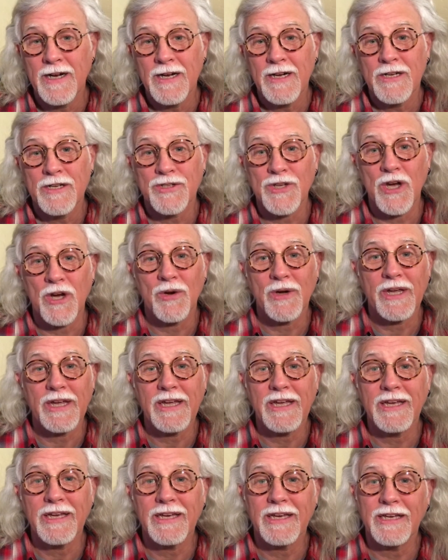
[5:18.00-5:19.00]
So
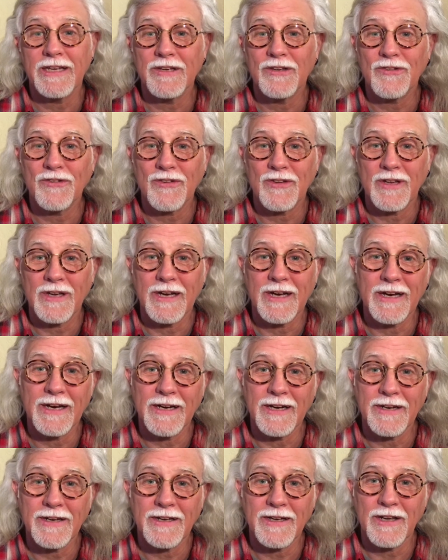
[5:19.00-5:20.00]
he is
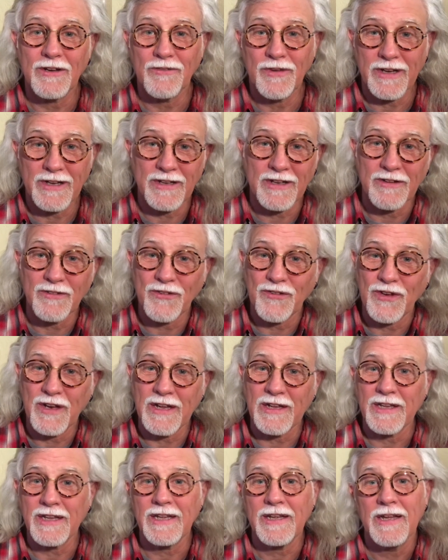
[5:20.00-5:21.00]
convicted of
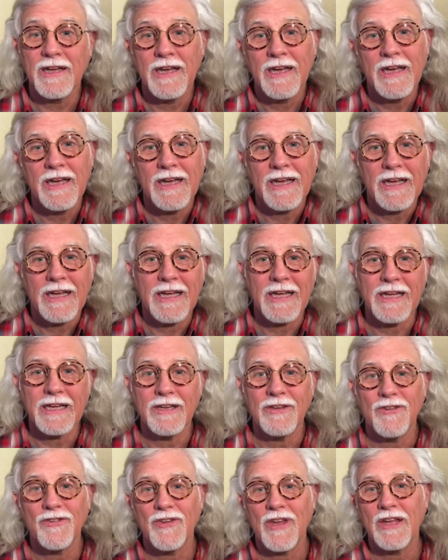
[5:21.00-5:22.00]
stealing.
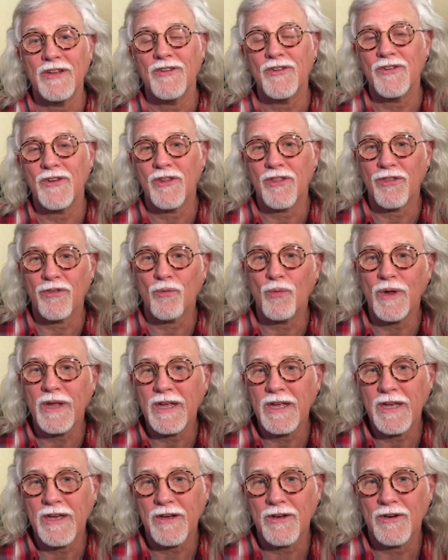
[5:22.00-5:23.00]
He's sentenced to 3
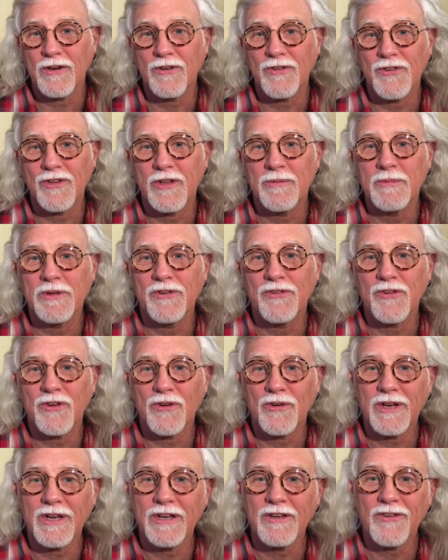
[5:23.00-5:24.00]
years in the
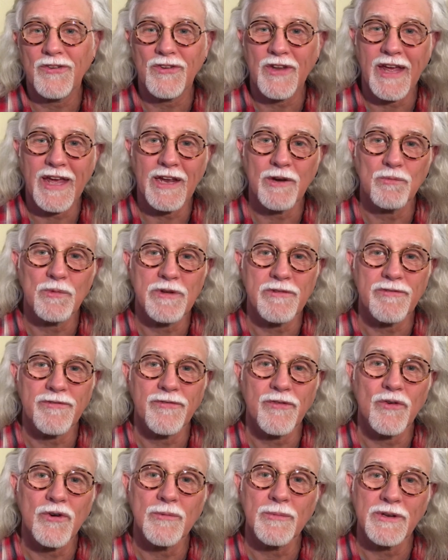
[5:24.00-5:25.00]
Missouri State
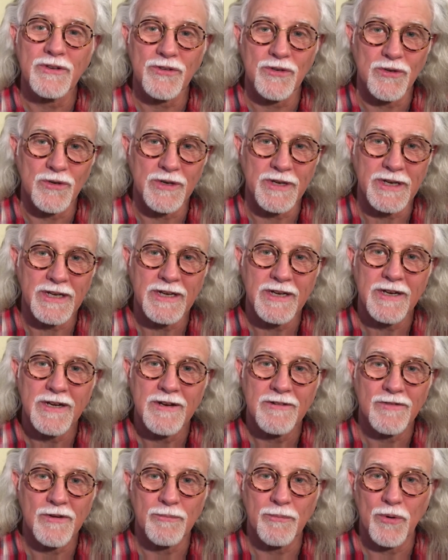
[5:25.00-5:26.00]
Reformatory
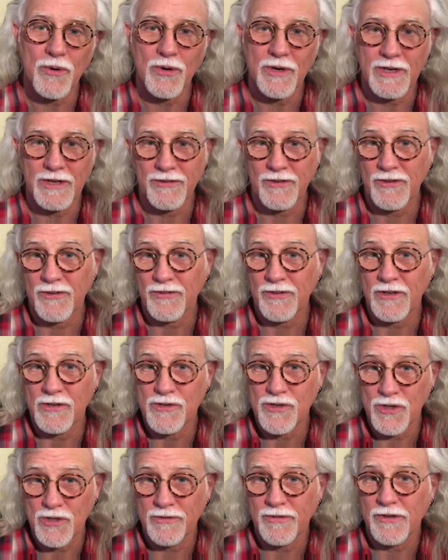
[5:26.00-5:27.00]
for Boys. This is a
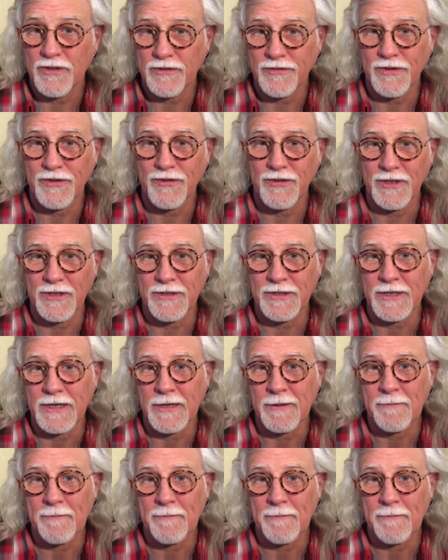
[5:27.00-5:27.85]
juvenile facility.